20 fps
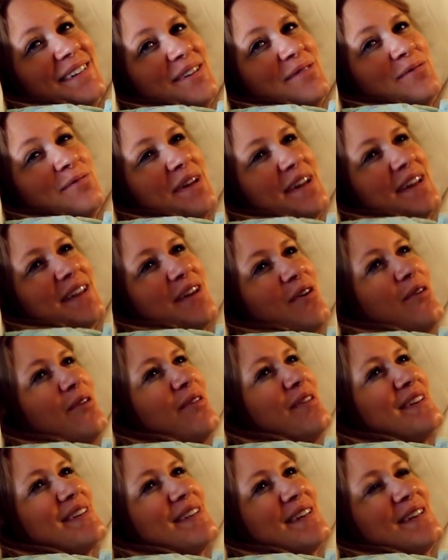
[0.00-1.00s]
You like all
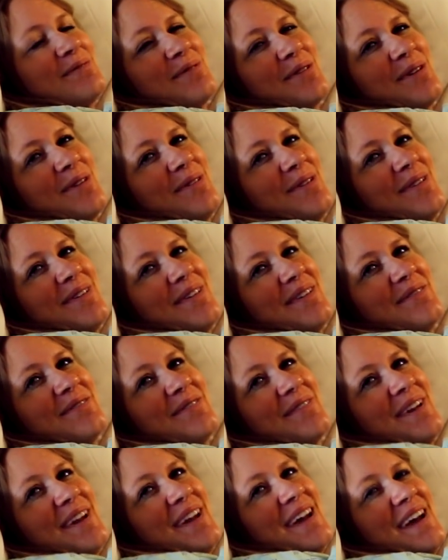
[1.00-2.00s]
these things were going
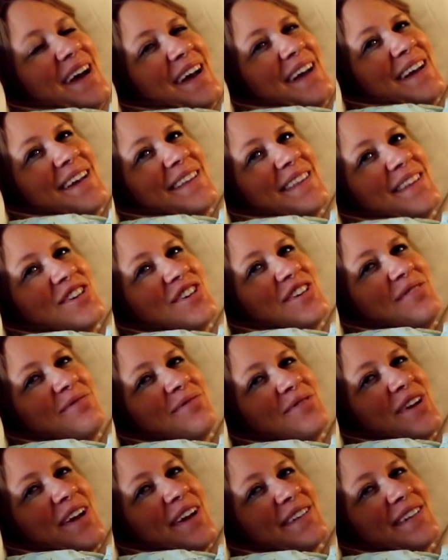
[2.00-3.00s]
off. I she
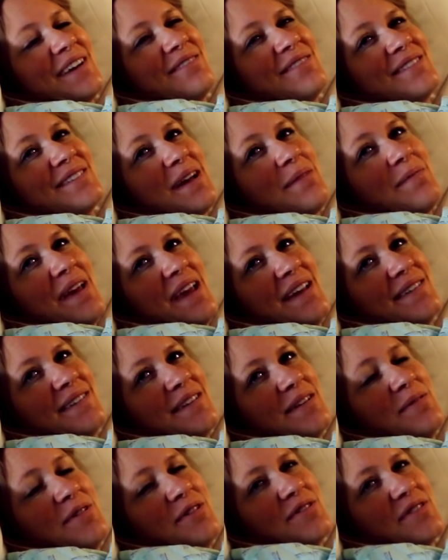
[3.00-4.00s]
checked. I was I'm eight
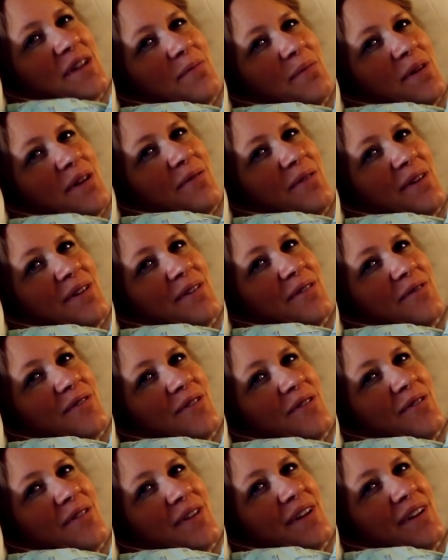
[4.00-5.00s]
centimeters now. By the way, I don't know if
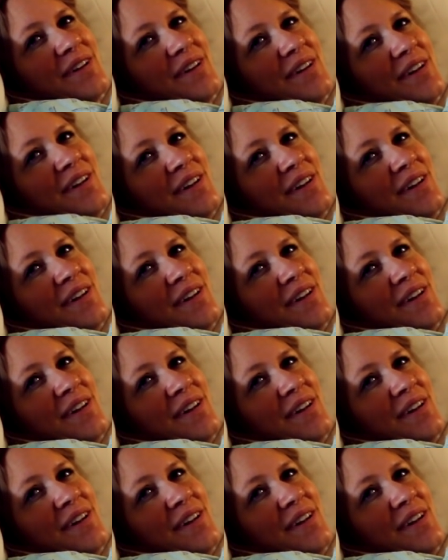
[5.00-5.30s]
you know that.